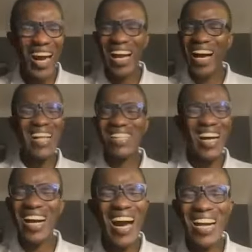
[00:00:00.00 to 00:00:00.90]

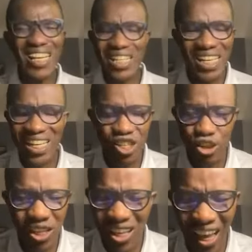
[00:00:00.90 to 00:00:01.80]
kara
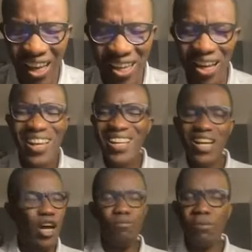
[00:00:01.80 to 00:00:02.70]

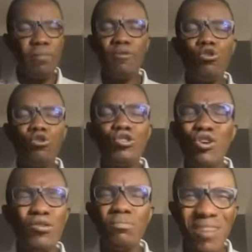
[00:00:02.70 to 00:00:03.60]
There are people who
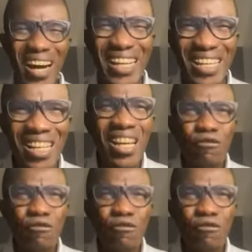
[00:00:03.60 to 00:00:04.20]
don't mind